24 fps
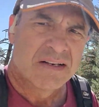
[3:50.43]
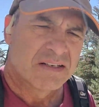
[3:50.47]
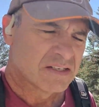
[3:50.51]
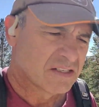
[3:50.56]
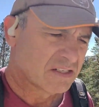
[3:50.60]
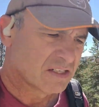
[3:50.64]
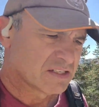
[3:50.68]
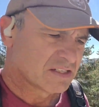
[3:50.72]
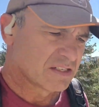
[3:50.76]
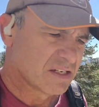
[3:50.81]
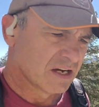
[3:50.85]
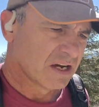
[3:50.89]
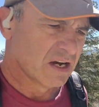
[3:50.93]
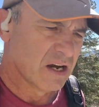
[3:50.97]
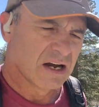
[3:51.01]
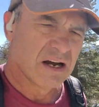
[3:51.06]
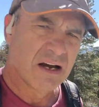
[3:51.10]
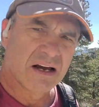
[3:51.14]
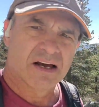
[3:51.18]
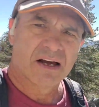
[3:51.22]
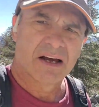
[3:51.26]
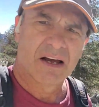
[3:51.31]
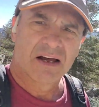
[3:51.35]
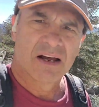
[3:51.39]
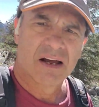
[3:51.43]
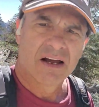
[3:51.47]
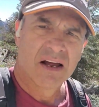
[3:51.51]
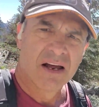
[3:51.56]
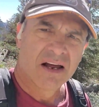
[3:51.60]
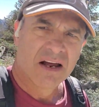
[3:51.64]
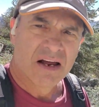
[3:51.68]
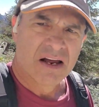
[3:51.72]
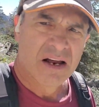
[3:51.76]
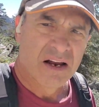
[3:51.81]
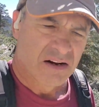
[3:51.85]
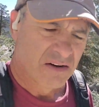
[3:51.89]
Just
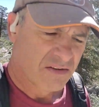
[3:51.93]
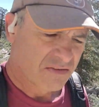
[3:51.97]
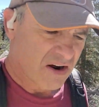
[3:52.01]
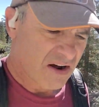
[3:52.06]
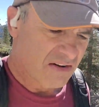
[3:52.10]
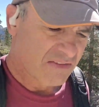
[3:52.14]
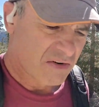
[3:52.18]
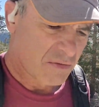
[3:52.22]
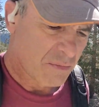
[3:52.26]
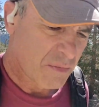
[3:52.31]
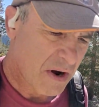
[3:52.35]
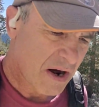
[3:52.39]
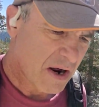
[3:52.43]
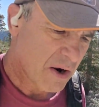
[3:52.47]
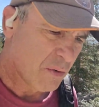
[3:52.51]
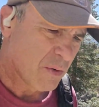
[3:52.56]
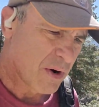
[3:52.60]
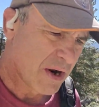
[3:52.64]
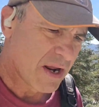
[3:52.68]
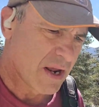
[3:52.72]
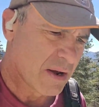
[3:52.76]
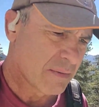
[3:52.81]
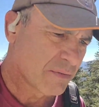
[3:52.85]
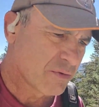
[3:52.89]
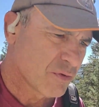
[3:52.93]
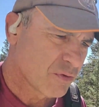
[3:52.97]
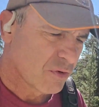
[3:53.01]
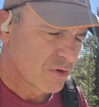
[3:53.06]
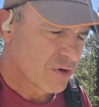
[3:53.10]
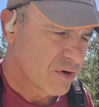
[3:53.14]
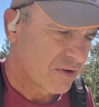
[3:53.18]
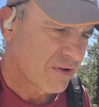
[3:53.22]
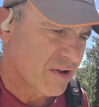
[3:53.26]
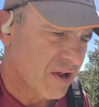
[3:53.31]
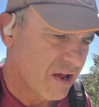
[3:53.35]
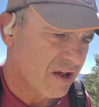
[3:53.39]
driving my way up
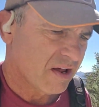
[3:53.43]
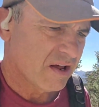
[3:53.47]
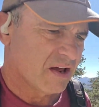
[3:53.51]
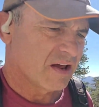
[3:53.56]
towards